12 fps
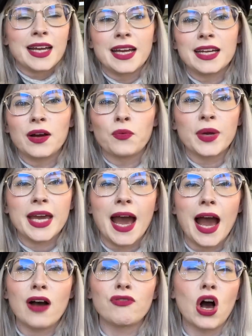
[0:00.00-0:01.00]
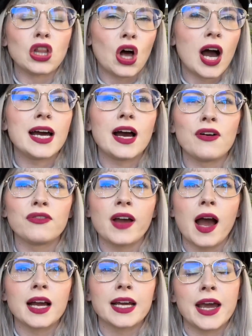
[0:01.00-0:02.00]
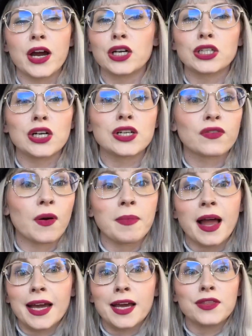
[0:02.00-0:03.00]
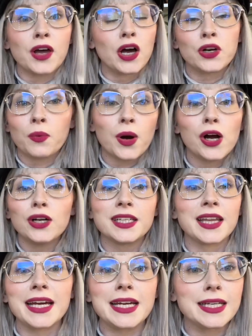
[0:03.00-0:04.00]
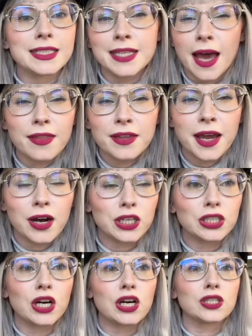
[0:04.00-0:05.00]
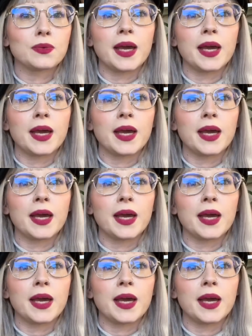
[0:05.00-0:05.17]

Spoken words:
And we have a lot of characters from like the underworld and like death characters.